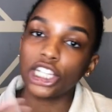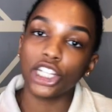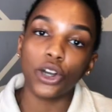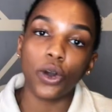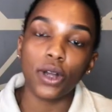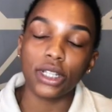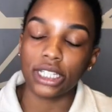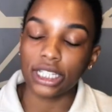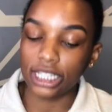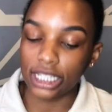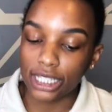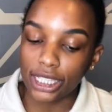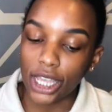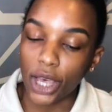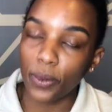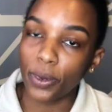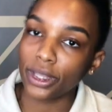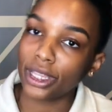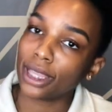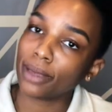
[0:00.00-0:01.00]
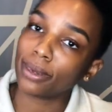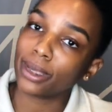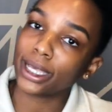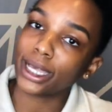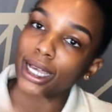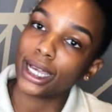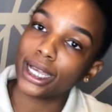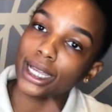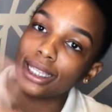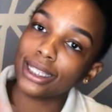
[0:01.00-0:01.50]
You can go into detail with it
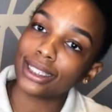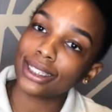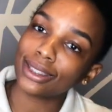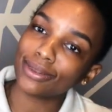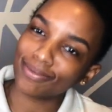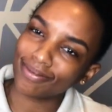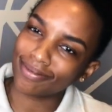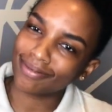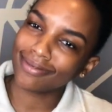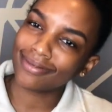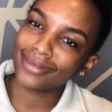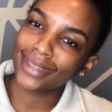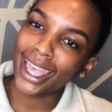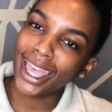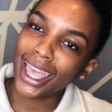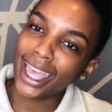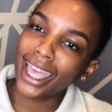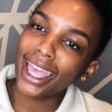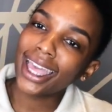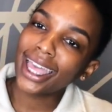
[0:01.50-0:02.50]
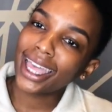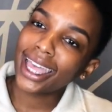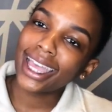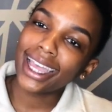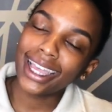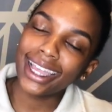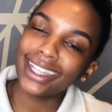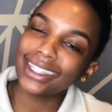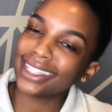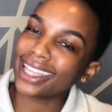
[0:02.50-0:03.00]
because
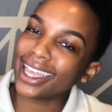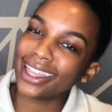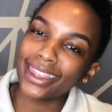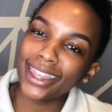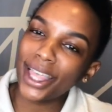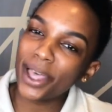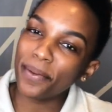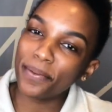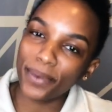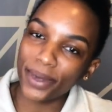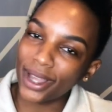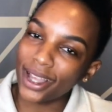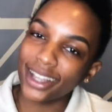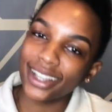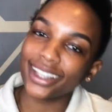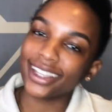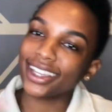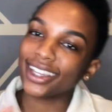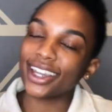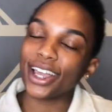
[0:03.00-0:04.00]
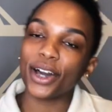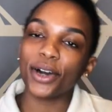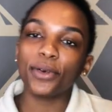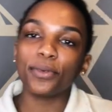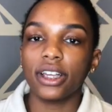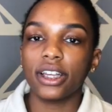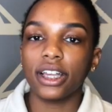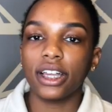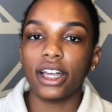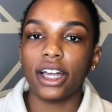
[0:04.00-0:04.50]
it's in the book, you
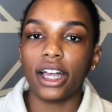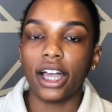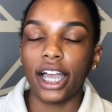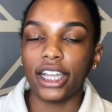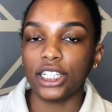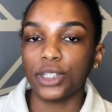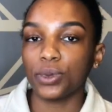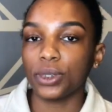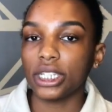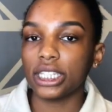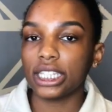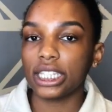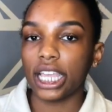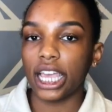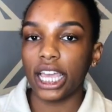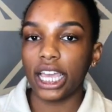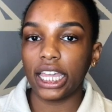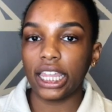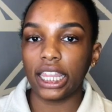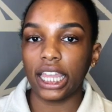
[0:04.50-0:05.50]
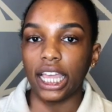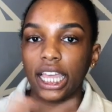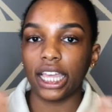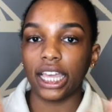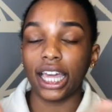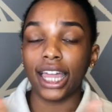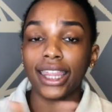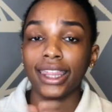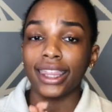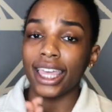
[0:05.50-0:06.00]
know. I just want to say, like,
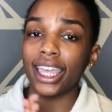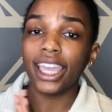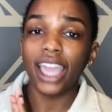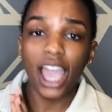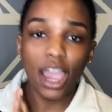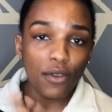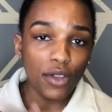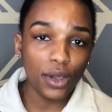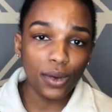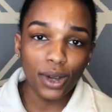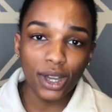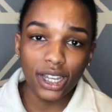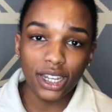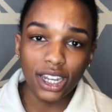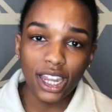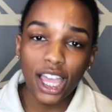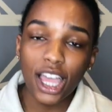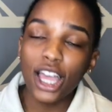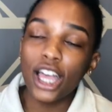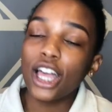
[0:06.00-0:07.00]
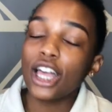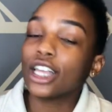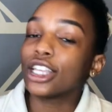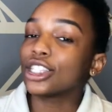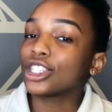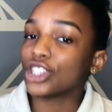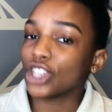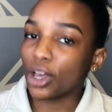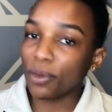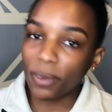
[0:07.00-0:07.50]
thank everyone
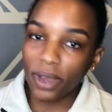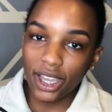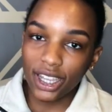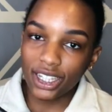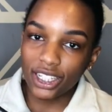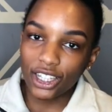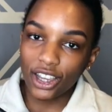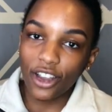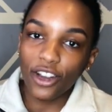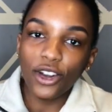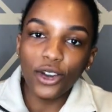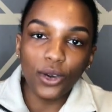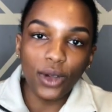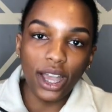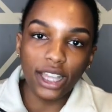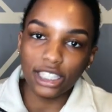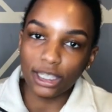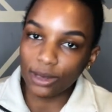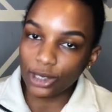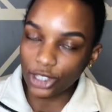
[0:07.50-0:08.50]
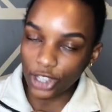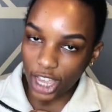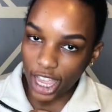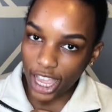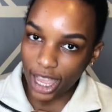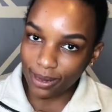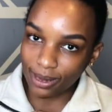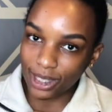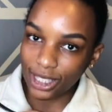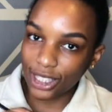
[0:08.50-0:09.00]
so much who has
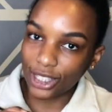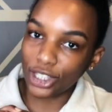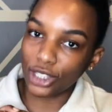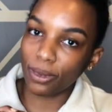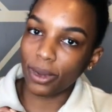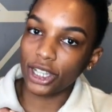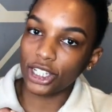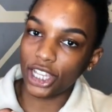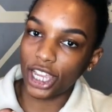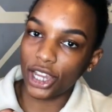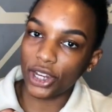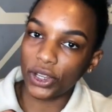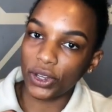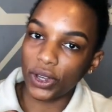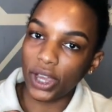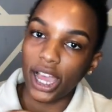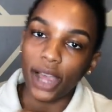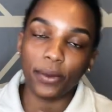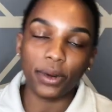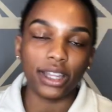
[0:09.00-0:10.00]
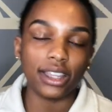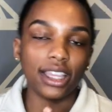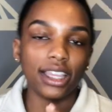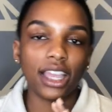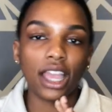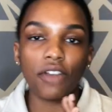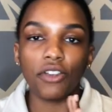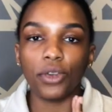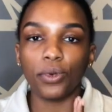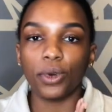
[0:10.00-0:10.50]
subscribed to my channel. I want to
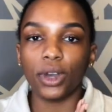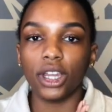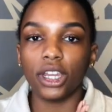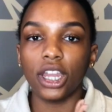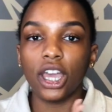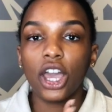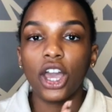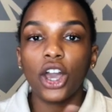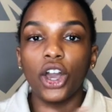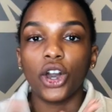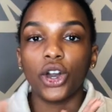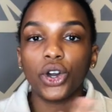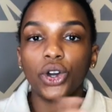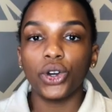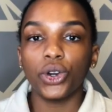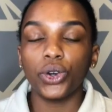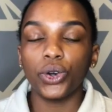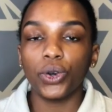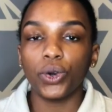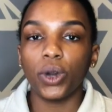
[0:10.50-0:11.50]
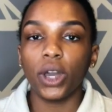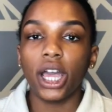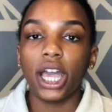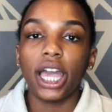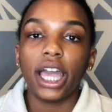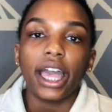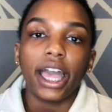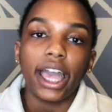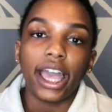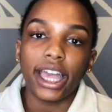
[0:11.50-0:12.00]
thank everyone who
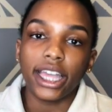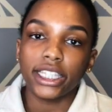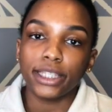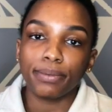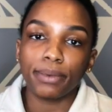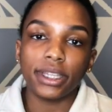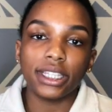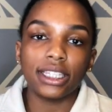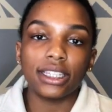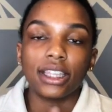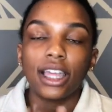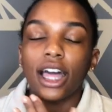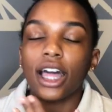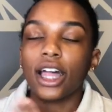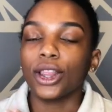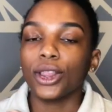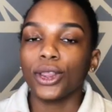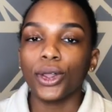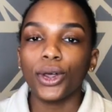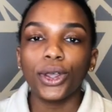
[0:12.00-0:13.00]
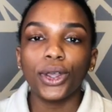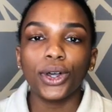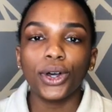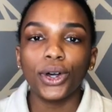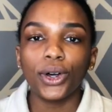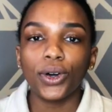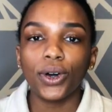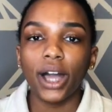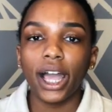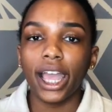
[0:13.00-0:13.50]
has been
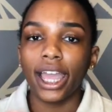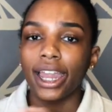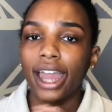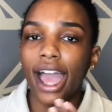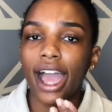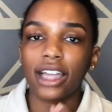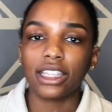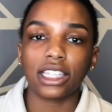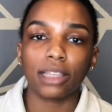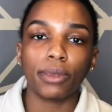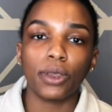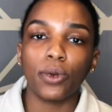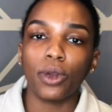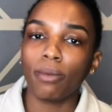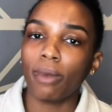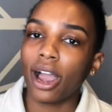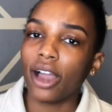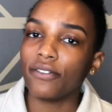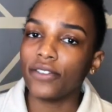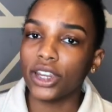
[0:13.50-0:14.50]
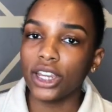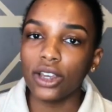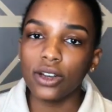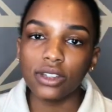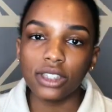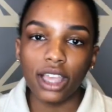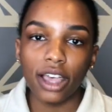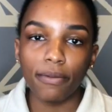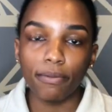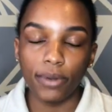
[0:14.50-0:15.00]
loyal and asking me where my
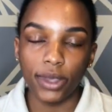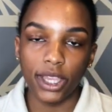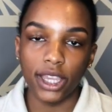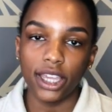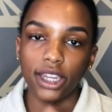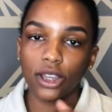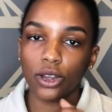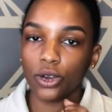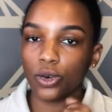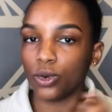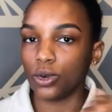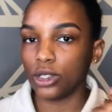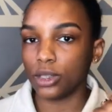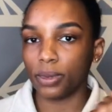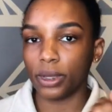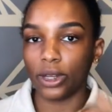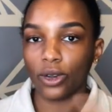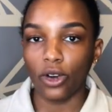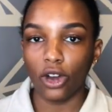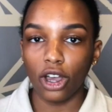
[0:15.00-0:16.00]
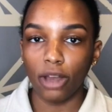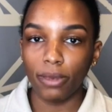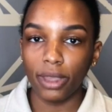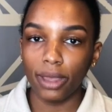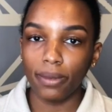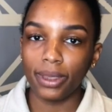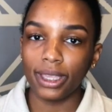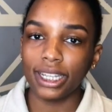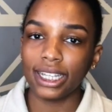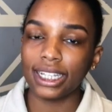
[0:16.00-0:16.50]
videos have been and who's been on
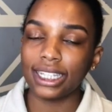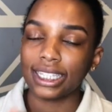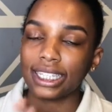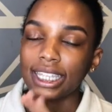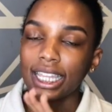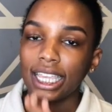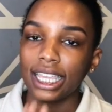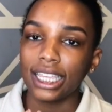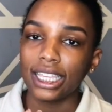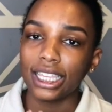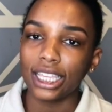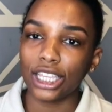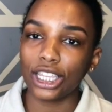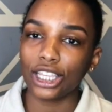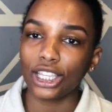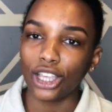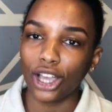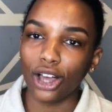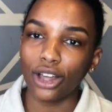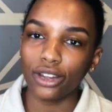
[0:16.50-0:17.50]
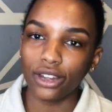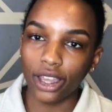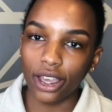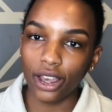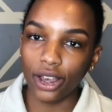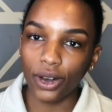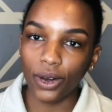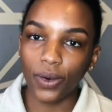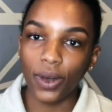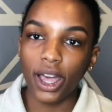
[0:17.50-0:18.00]
me, because like y'all
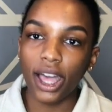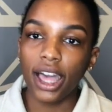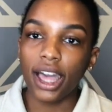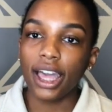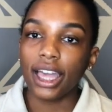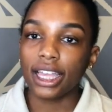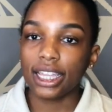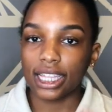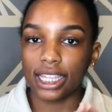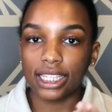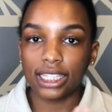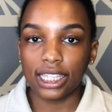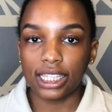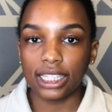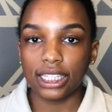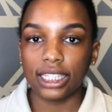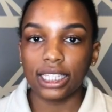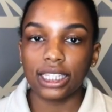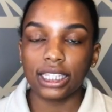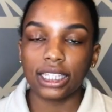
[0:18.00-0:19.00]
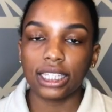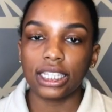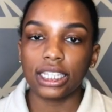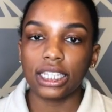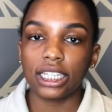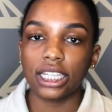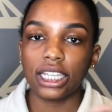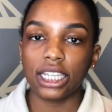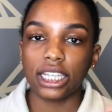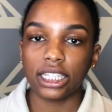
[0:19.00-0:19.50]
know
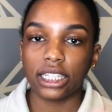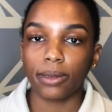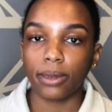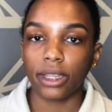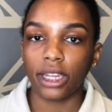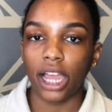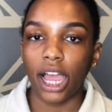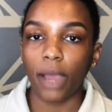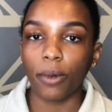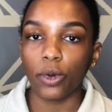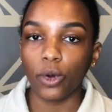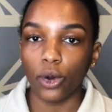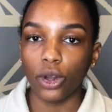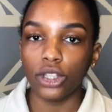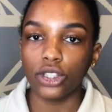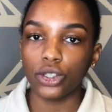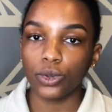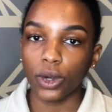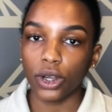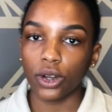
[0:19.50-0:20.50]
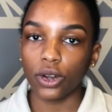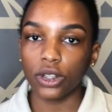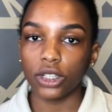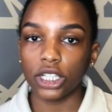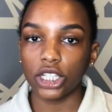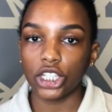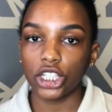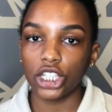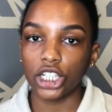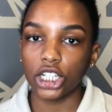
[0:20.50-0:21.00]
consistency is something that I'm going to work
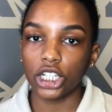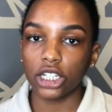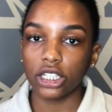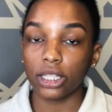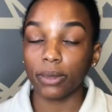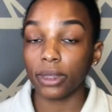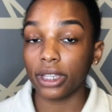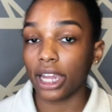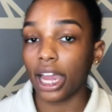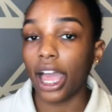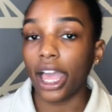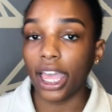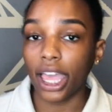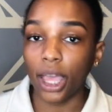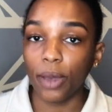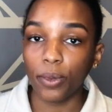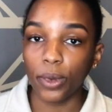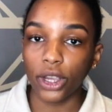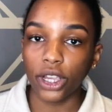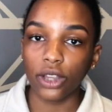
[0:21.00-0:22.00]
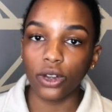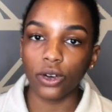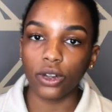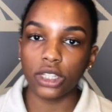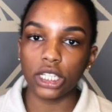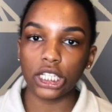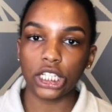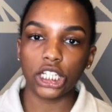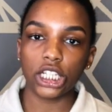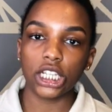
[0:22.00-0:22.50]
on this year, something that I am working
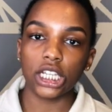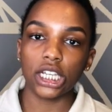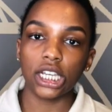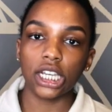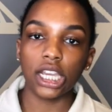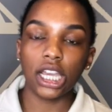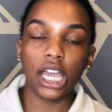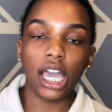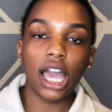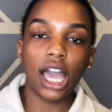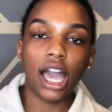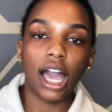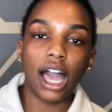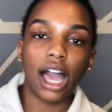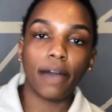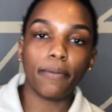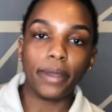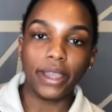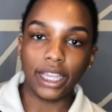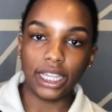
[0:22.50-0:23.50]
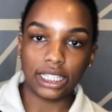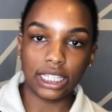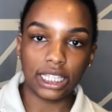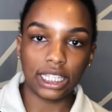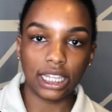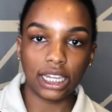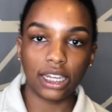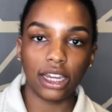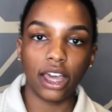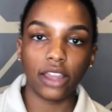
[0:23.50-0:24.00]
on this year. I've been
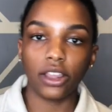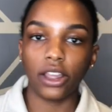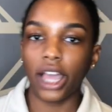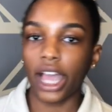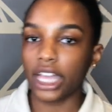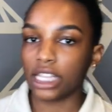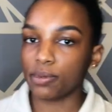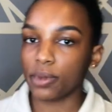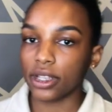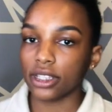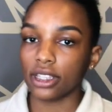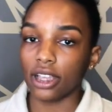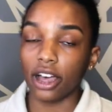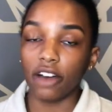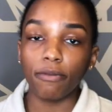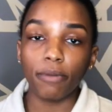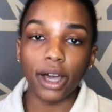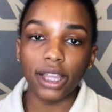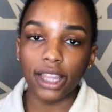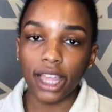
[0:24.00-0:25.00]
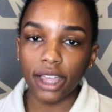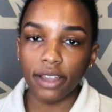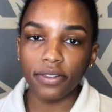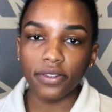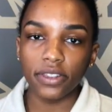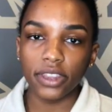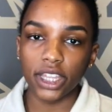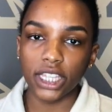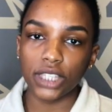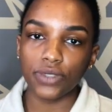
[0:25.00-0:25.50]
consistent in other aspects of my
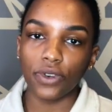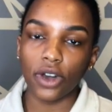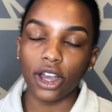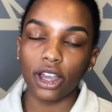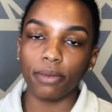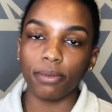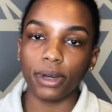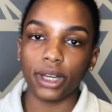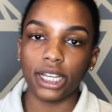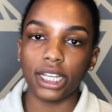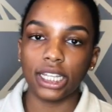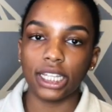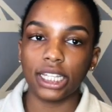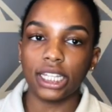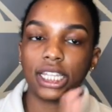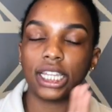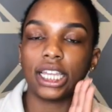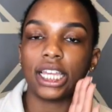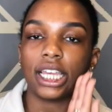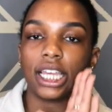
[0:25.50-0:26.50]
life thus far, but